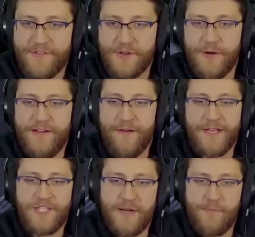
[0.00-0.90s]
the grave
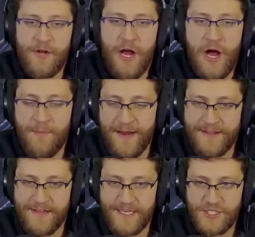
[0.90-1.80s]
mine checkpoint, I
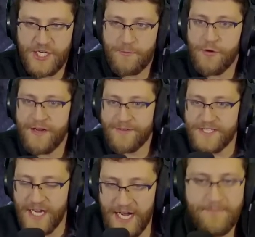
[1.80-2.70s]
automatically get a checkpoint every
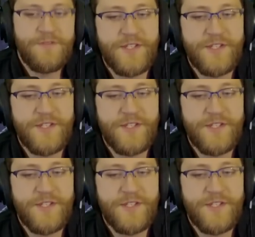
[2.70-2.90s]
time.